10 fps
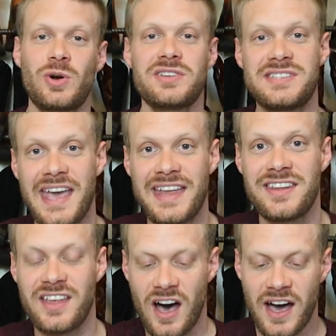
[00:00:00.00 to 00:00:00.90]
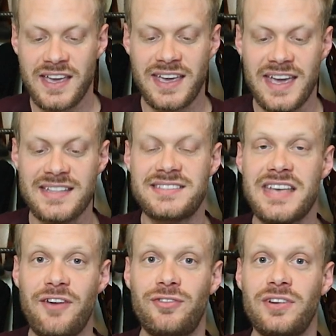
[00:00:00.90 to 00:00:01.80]
Towards the end of the hike, it
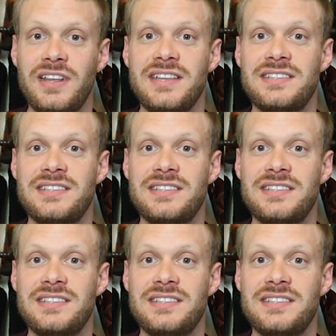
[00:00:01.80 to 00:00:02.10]
definitely